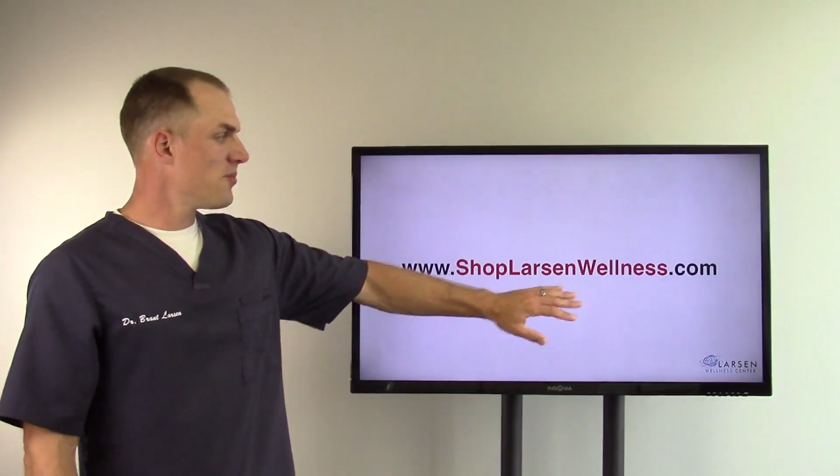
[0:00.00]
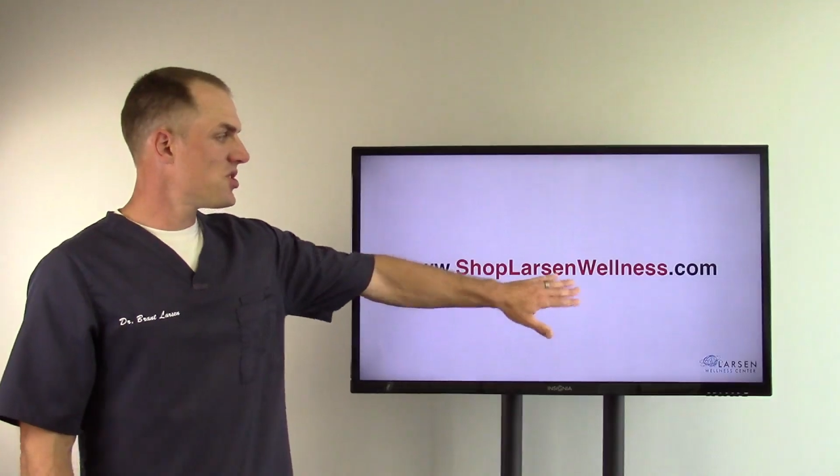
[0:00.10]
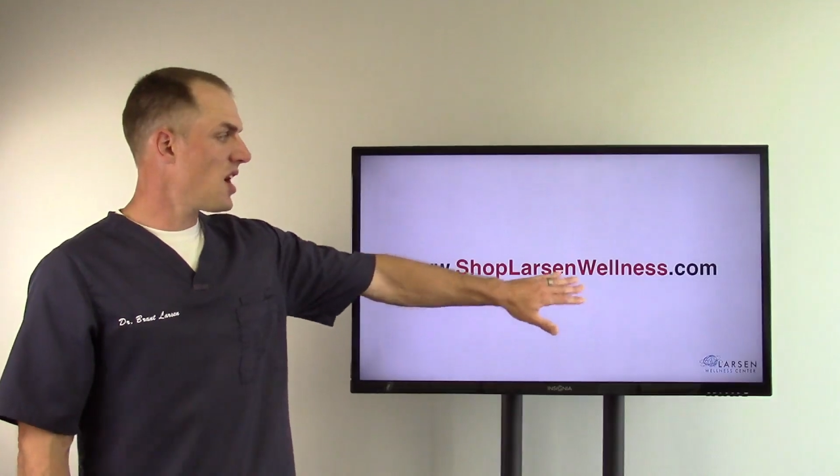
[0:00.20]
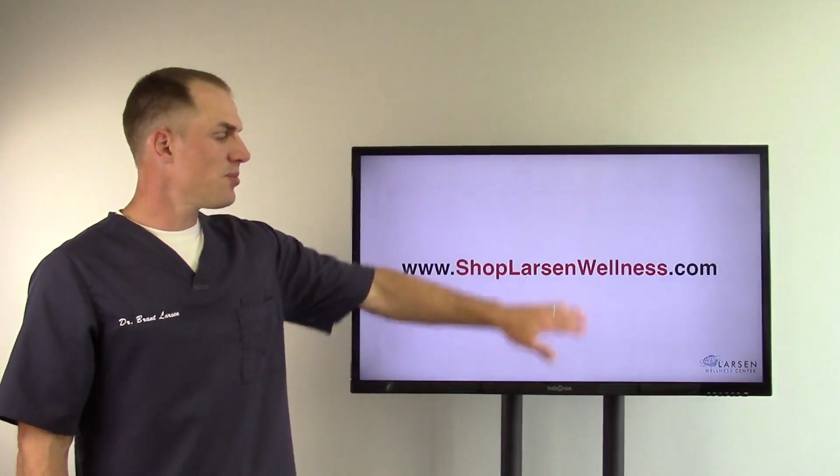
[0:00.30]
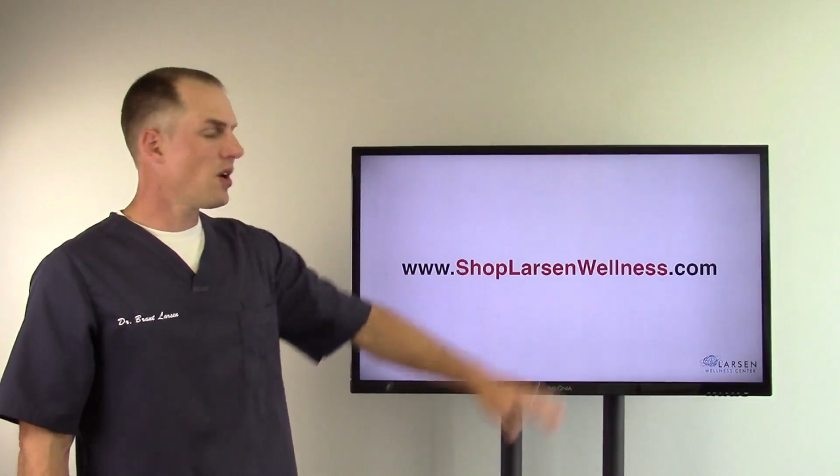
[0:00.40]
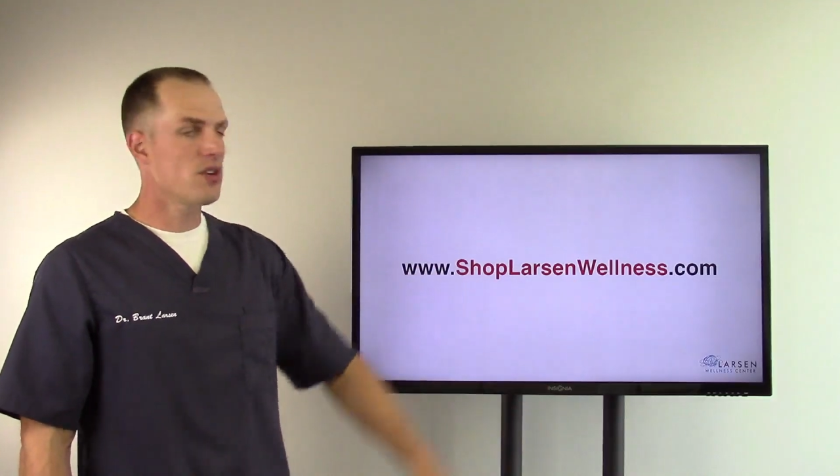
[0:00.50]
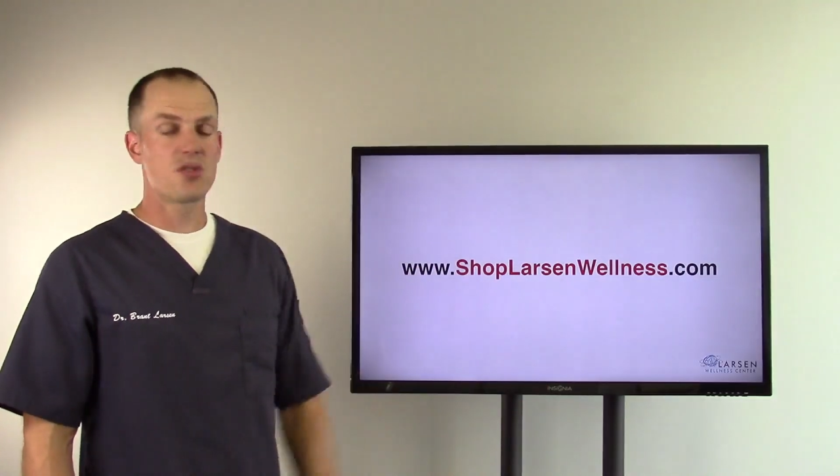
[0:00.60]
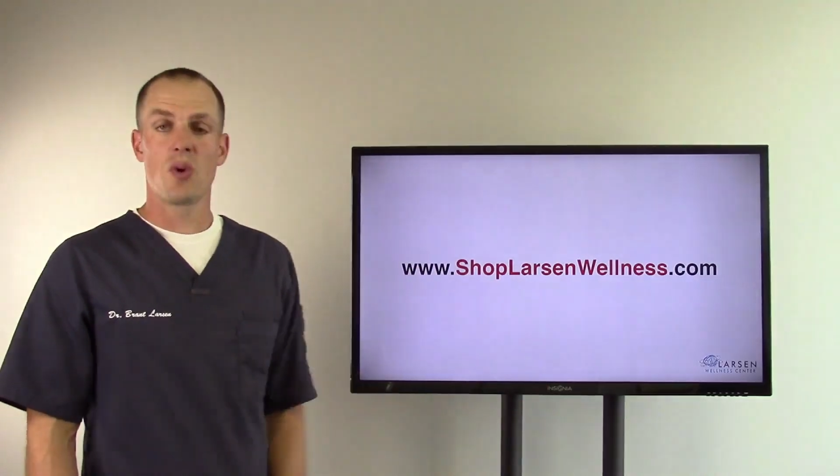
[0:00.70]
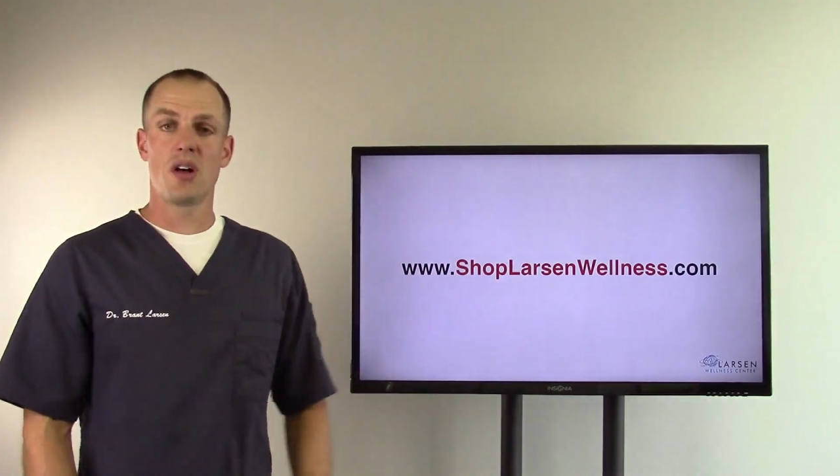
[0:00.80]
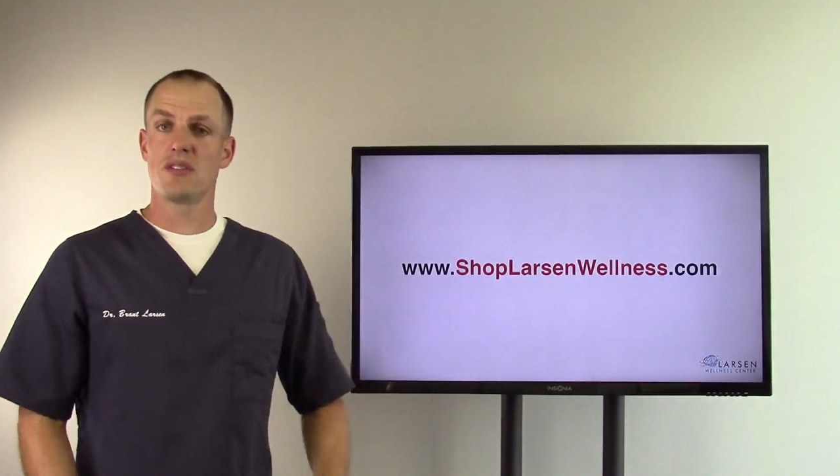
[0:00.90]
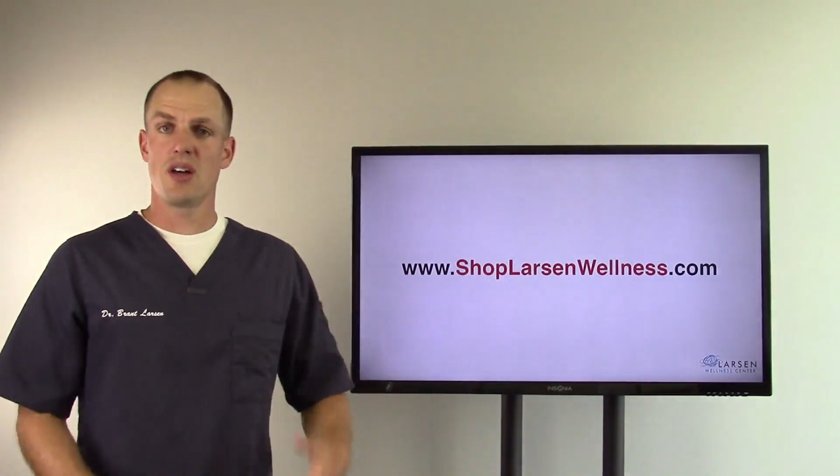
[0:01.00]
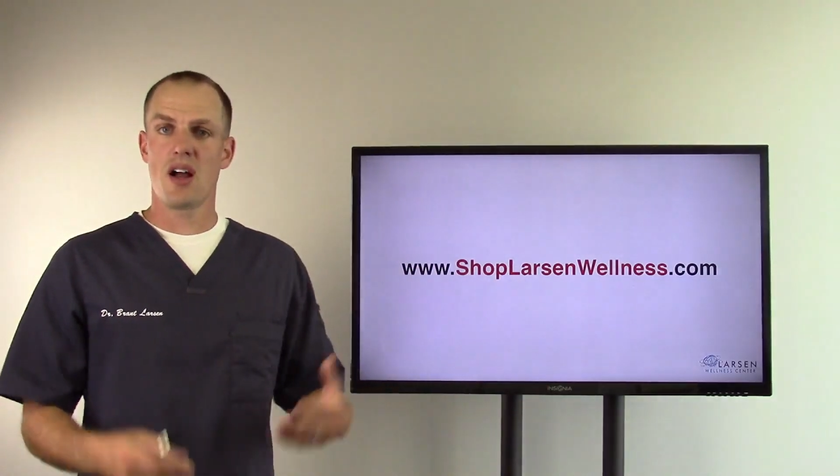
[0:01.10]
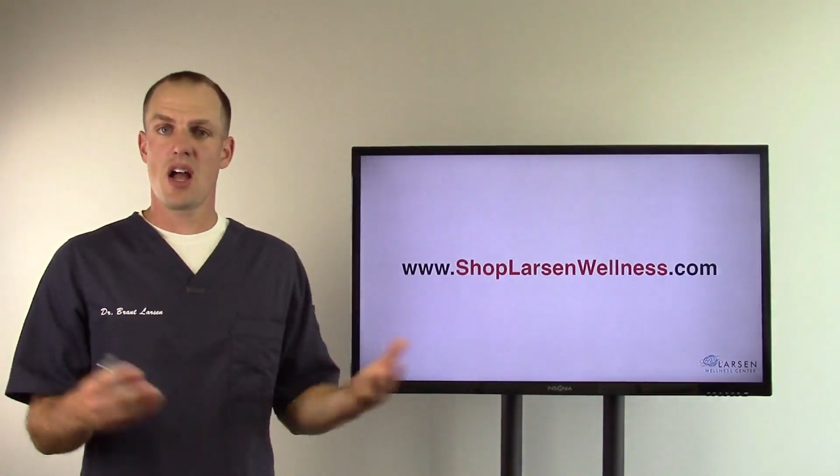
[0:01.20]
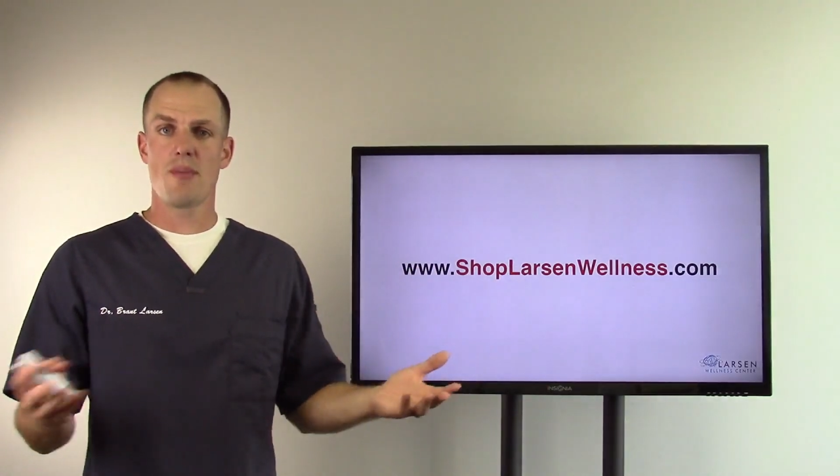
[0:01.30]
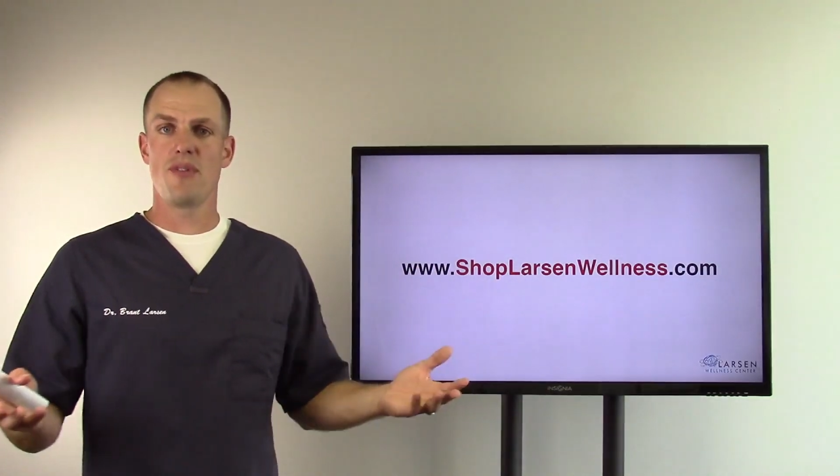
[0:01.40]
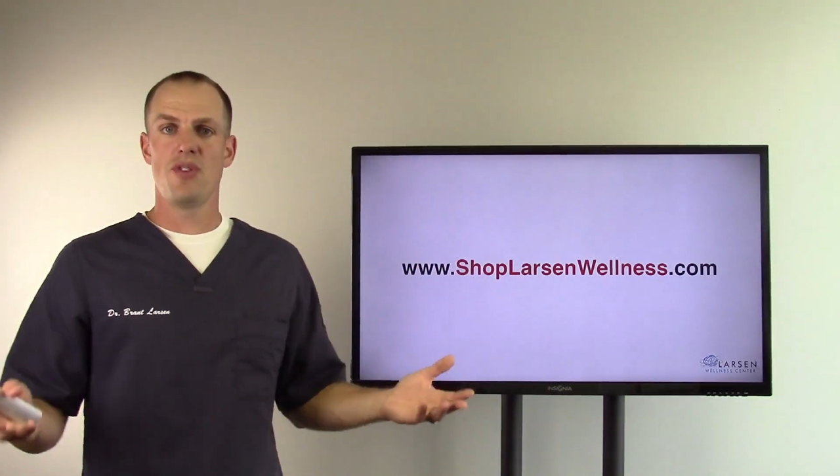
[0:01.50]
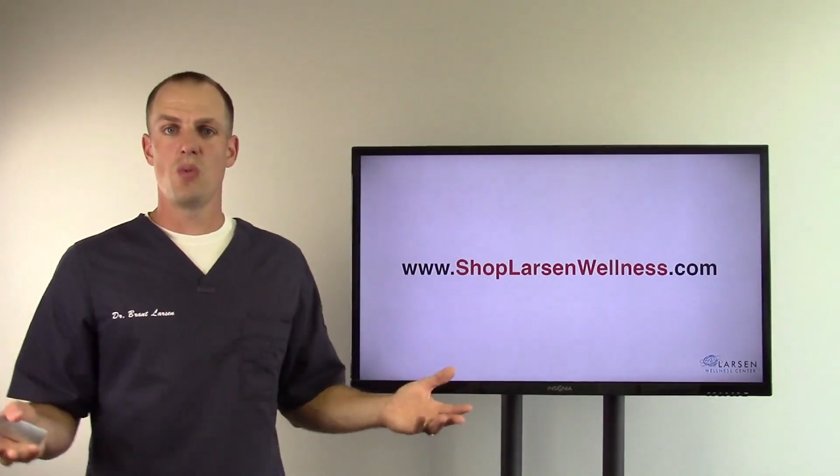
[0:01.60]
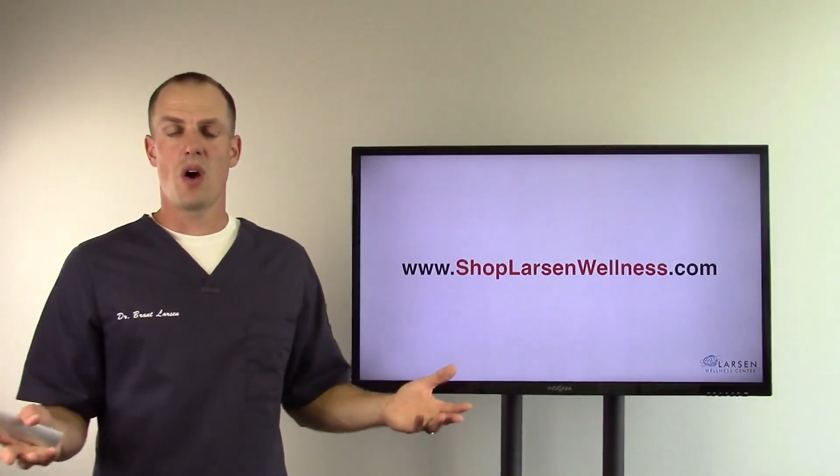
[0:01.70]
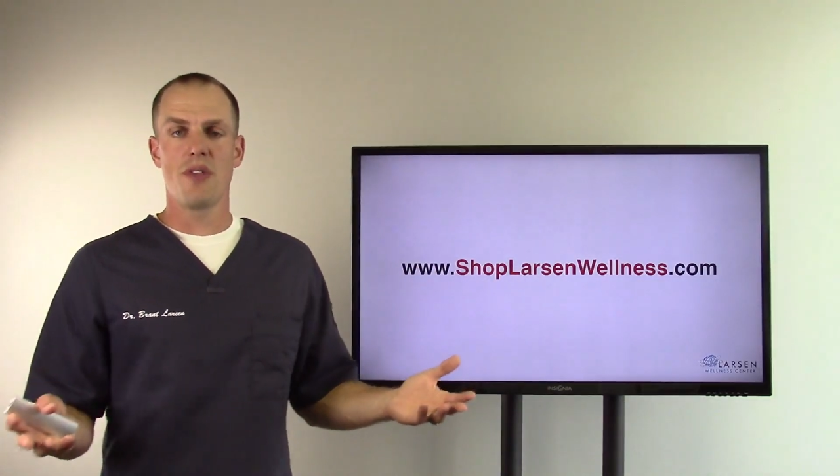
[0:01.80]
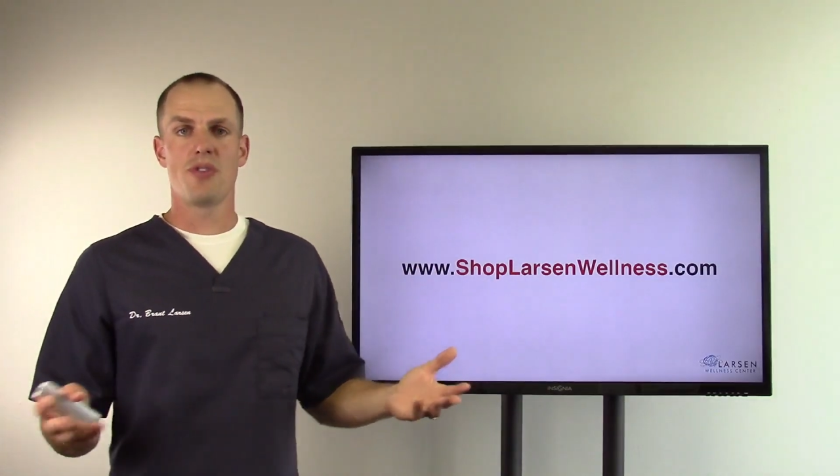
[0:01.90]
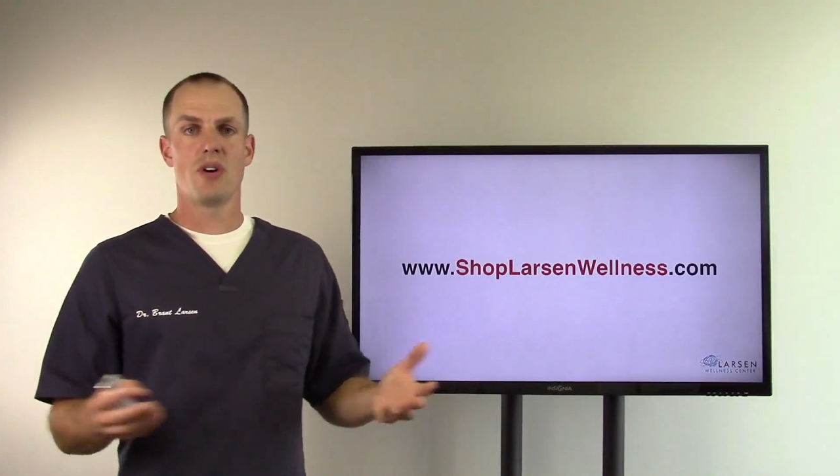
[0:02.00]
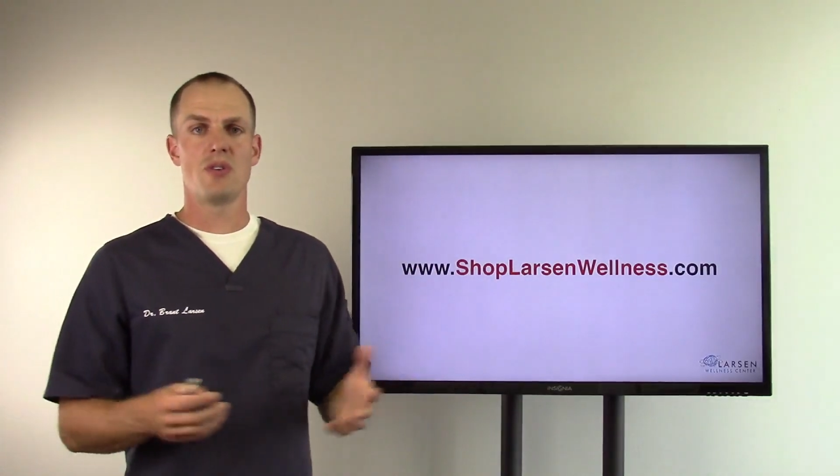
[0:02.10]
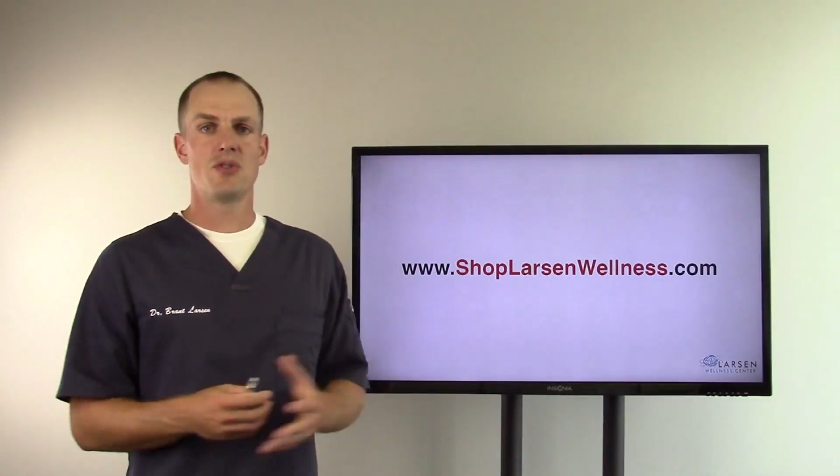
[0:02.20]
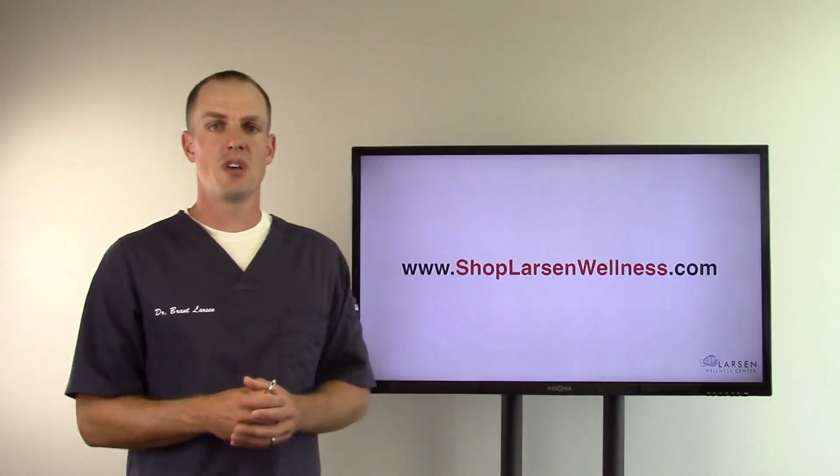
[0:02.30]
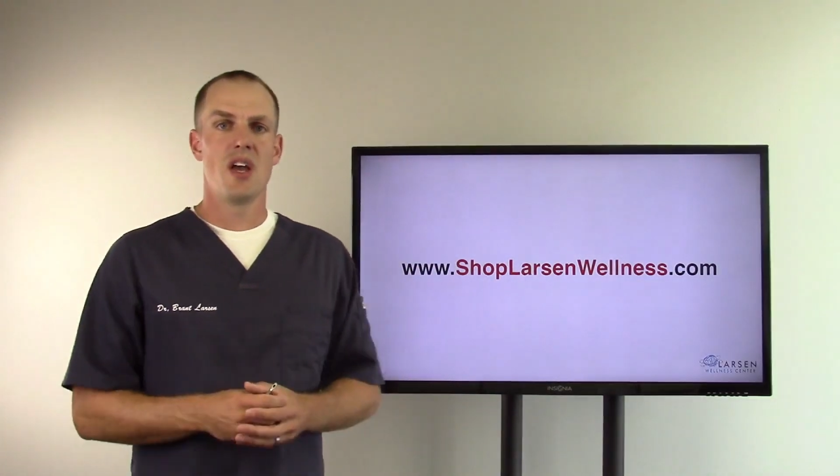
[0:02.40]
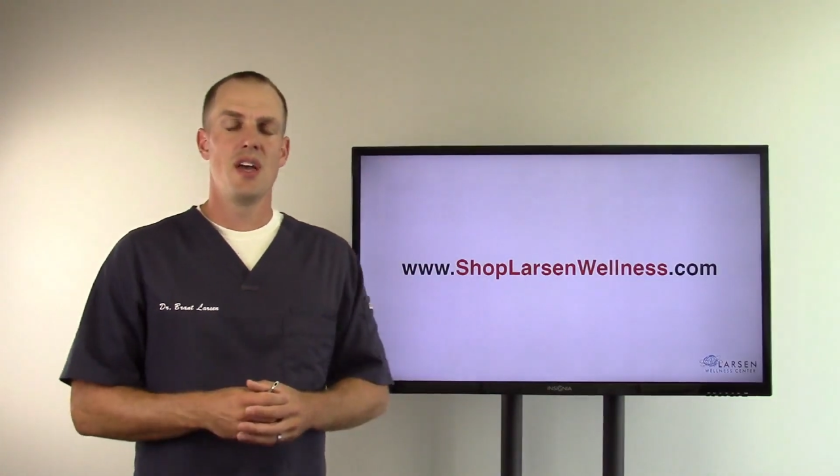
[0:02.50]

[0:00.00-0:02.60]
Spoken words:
shoplarsenwellness.com if you want those.